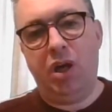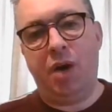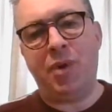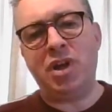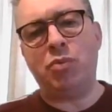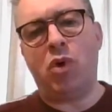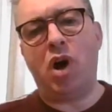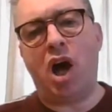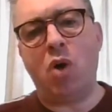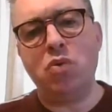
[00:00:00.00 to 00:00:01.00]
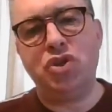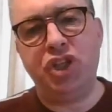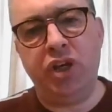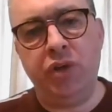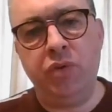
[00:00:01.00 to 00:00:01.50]
I wonder what holds
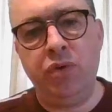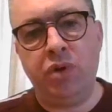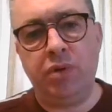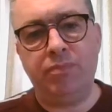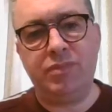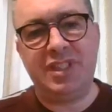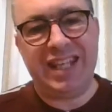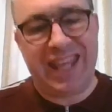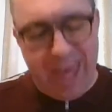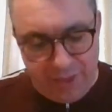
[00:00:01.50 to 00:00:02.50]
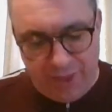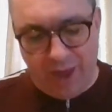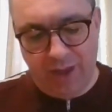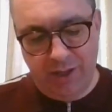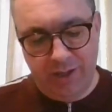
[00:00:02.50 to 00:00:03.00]
you
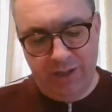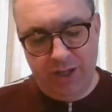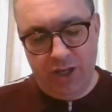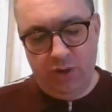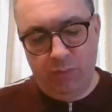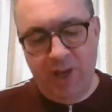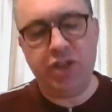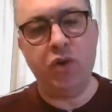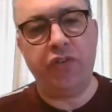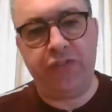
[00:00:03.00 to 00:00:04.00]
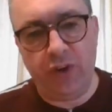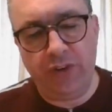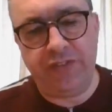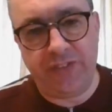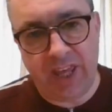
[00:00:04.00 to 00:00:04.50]
together when you're full
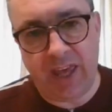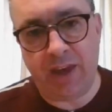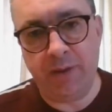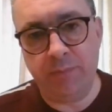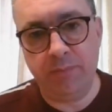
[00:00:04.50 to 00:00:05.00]
of fear.